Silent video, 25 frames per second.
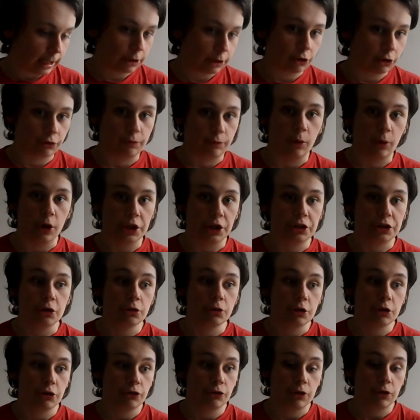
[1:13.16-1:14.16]
I just thought I'd
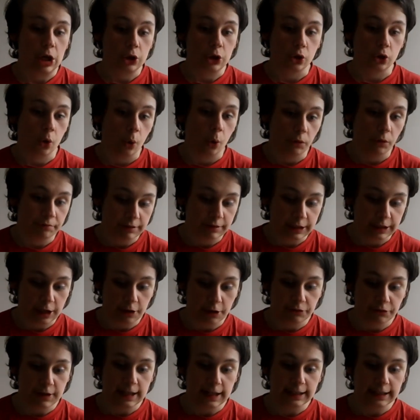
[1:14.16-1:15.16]
do this short
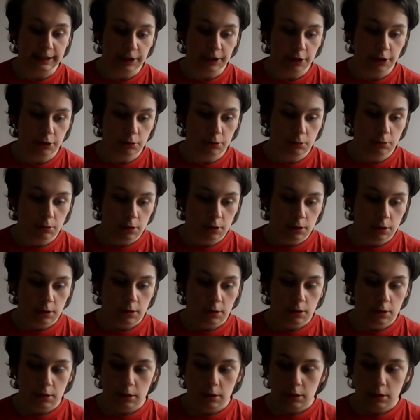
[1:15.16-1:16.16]
video telling you
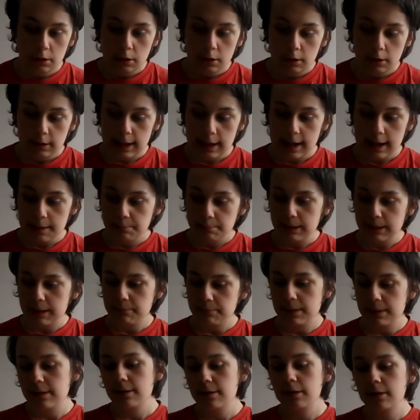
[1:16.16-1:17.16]
that
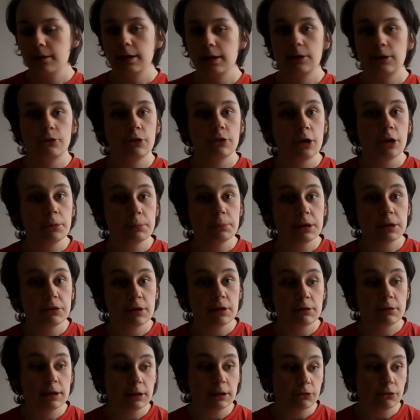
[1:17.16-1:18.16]
Black Mirror isn't opening
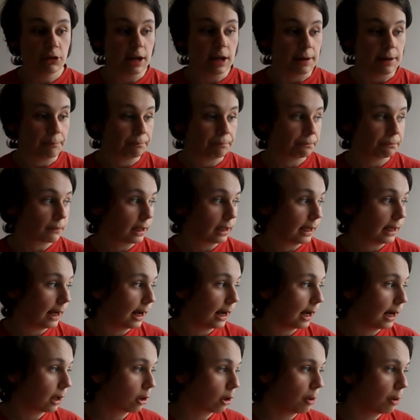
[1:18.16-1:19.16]
until next year.
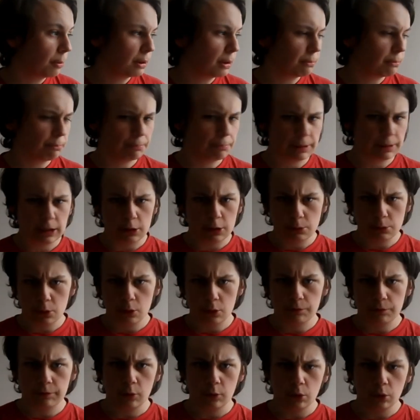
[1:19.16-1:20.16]
Comment below
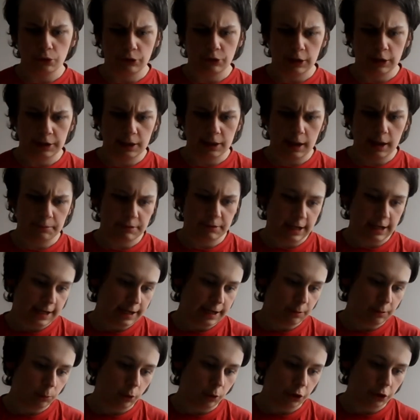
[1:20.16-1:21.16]
your thoughts. I'd love to
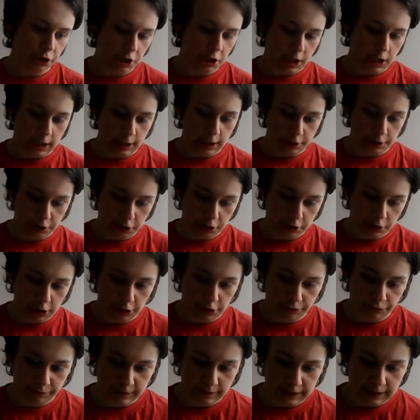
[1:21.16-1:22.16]
hear what you
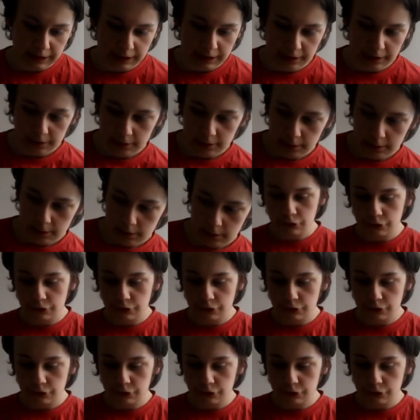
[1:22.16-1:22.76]
guys think.